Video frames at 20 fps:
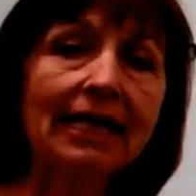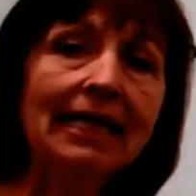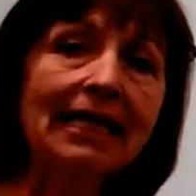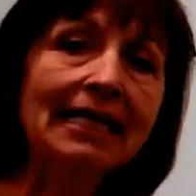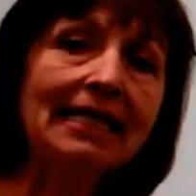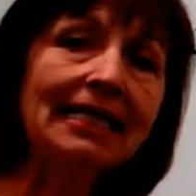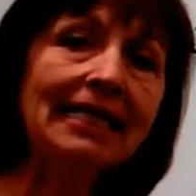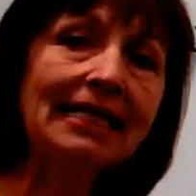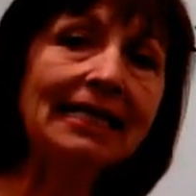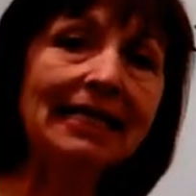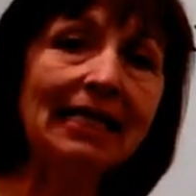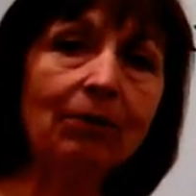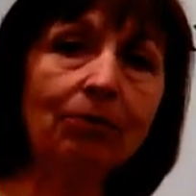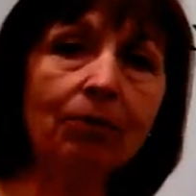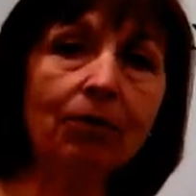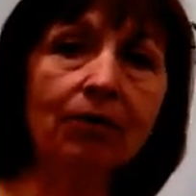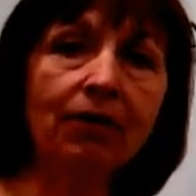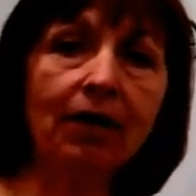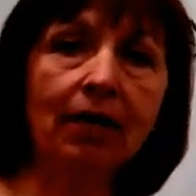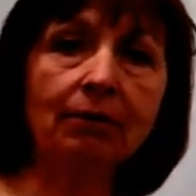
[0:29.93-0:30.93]
This
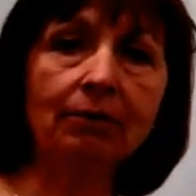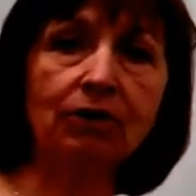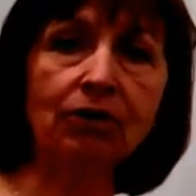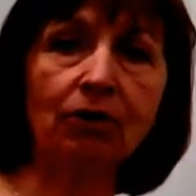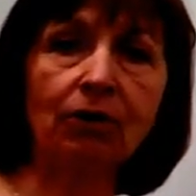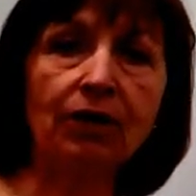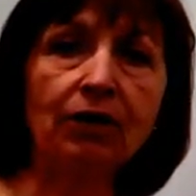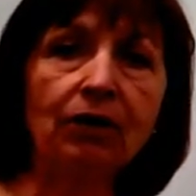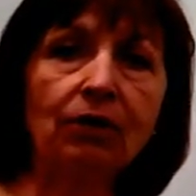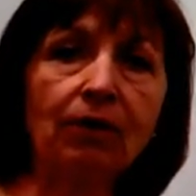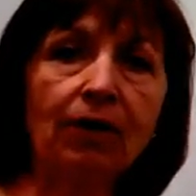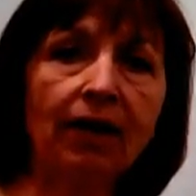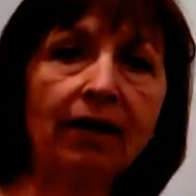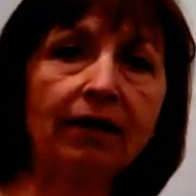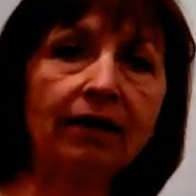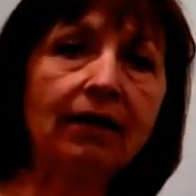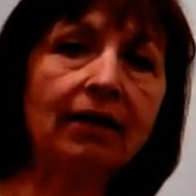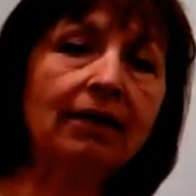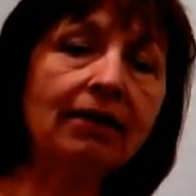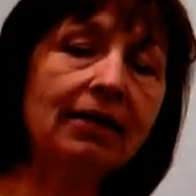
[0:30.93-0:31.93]
example that I'm showing you
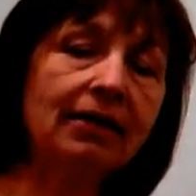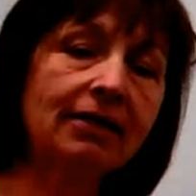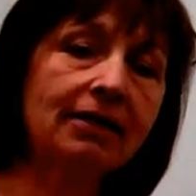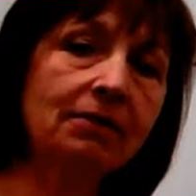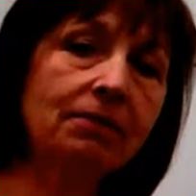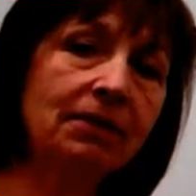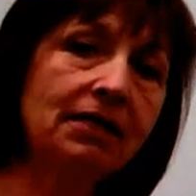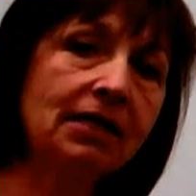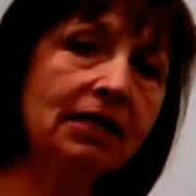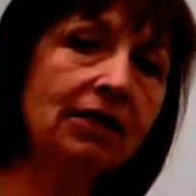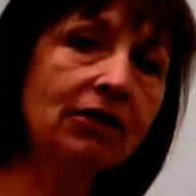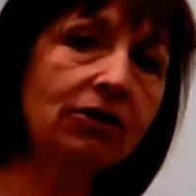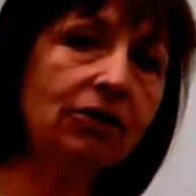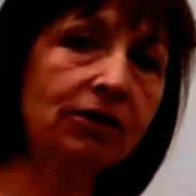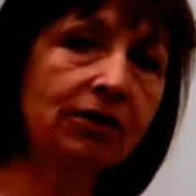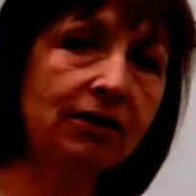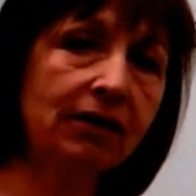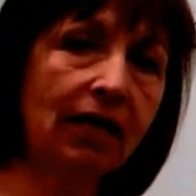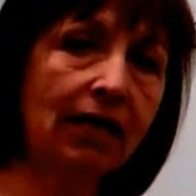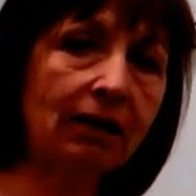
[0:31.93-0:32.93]
on this
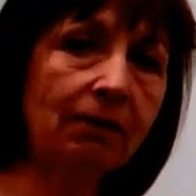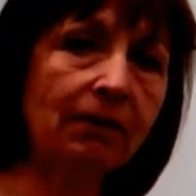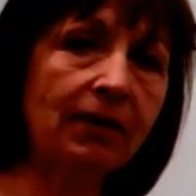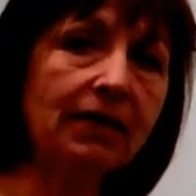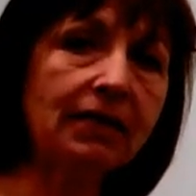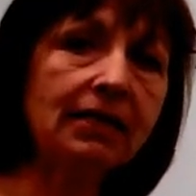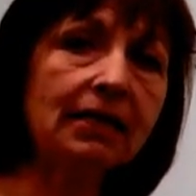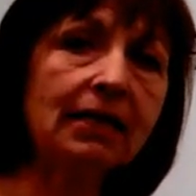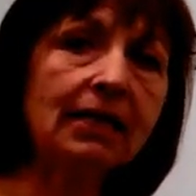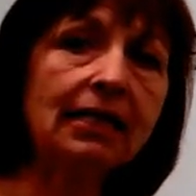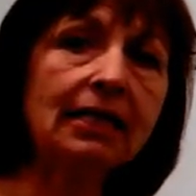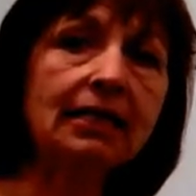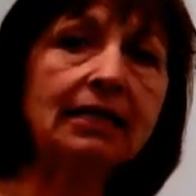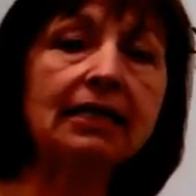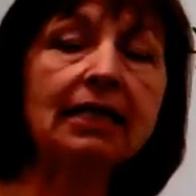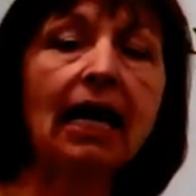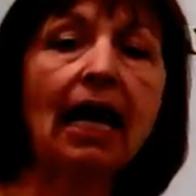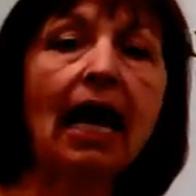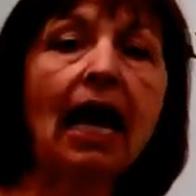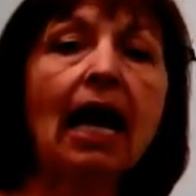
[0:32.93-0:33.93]
particular segment
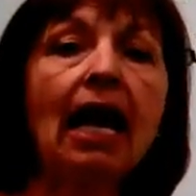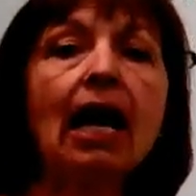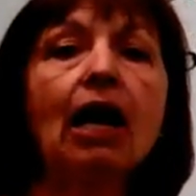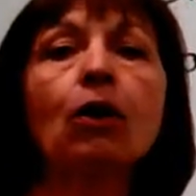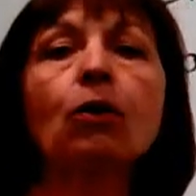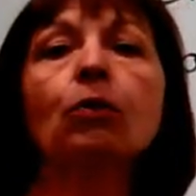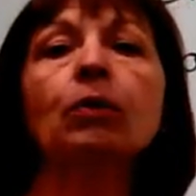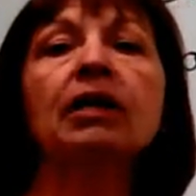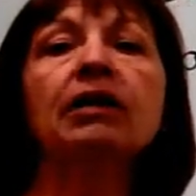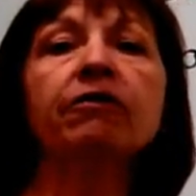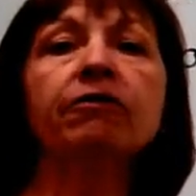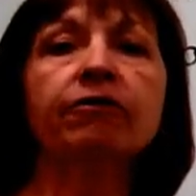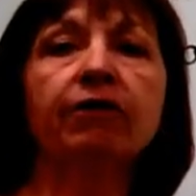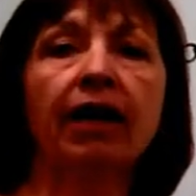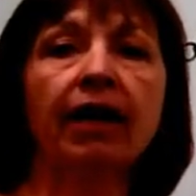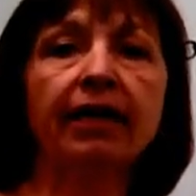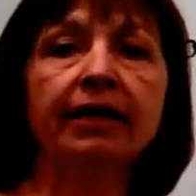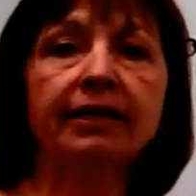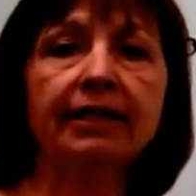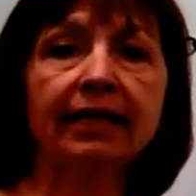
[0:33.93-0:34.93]
is how we
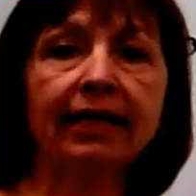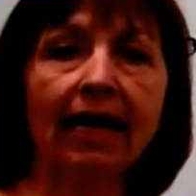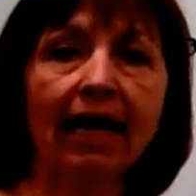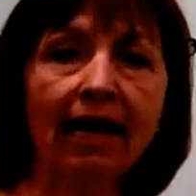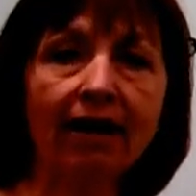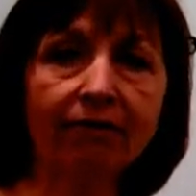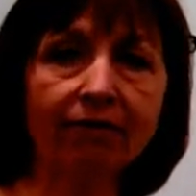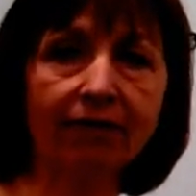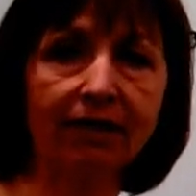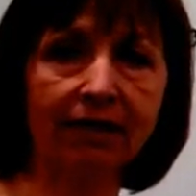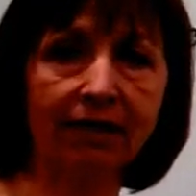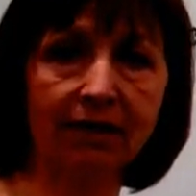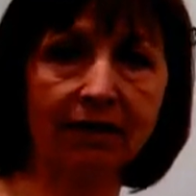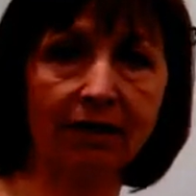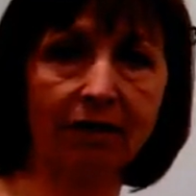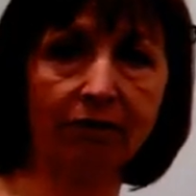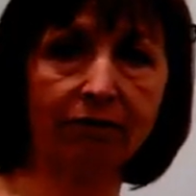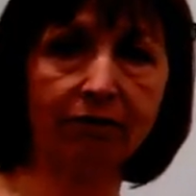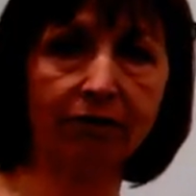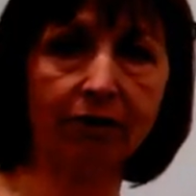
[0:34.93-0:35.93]
find a confidence
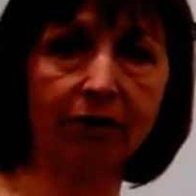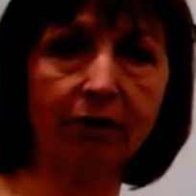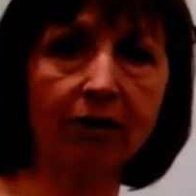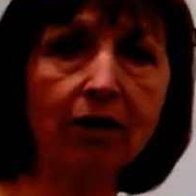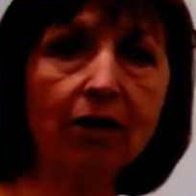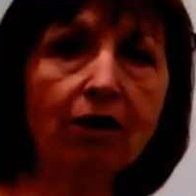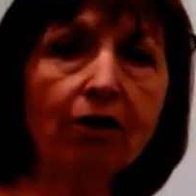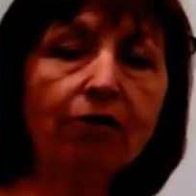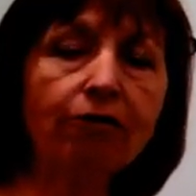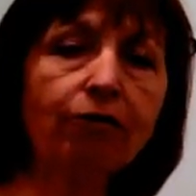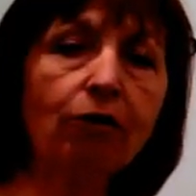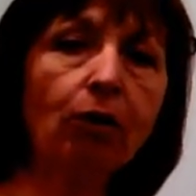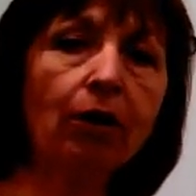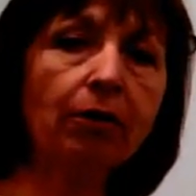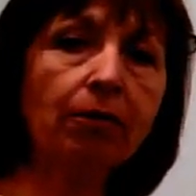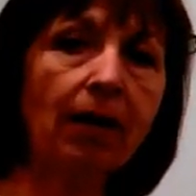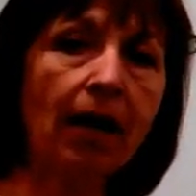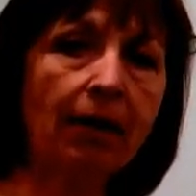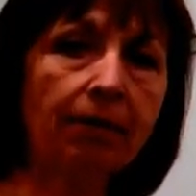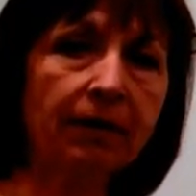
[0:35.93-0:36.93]
interval for
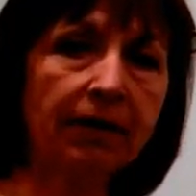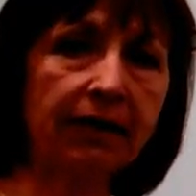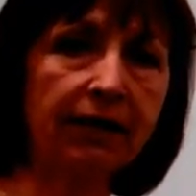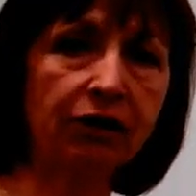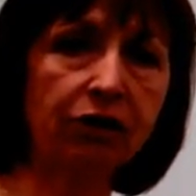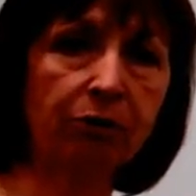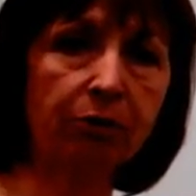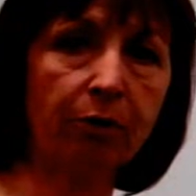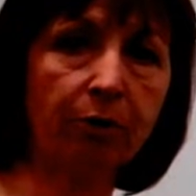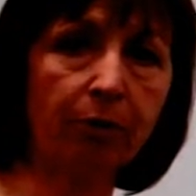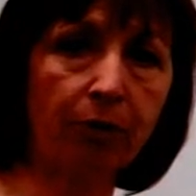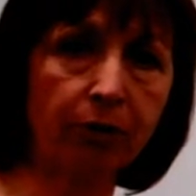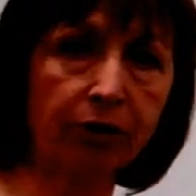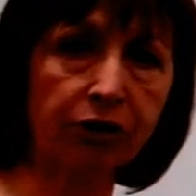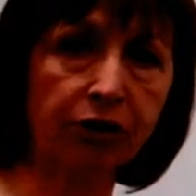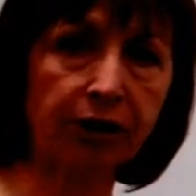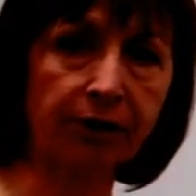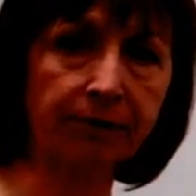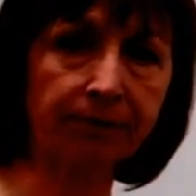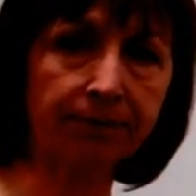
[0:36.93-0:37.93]
a population
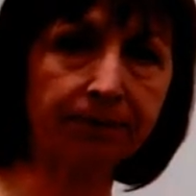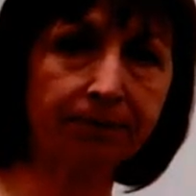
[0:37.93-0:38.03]
proportion.